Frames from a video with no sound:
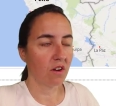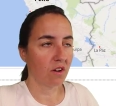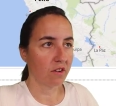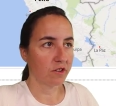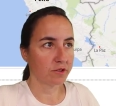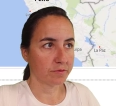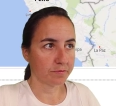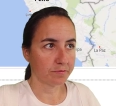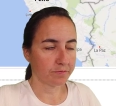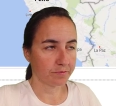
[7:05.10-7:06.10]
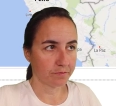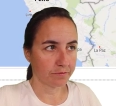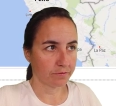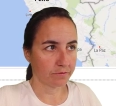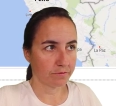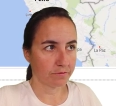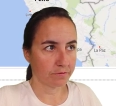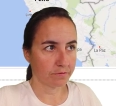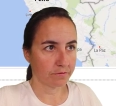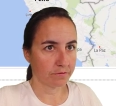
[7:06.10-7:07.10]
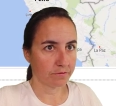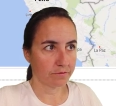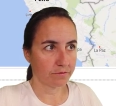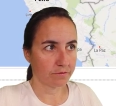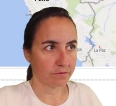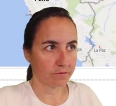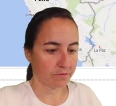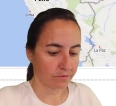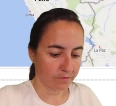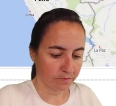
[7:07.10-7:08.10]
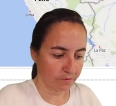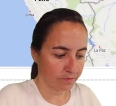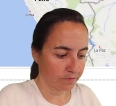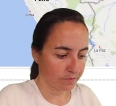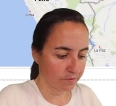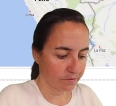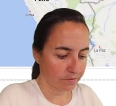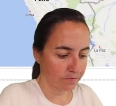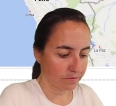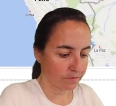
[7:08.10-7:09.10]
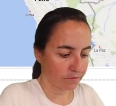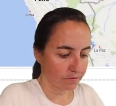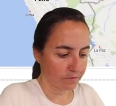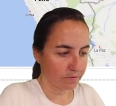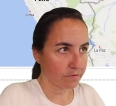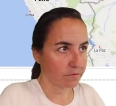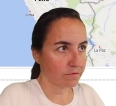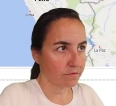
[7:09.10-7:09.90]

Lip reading: (no one is talking)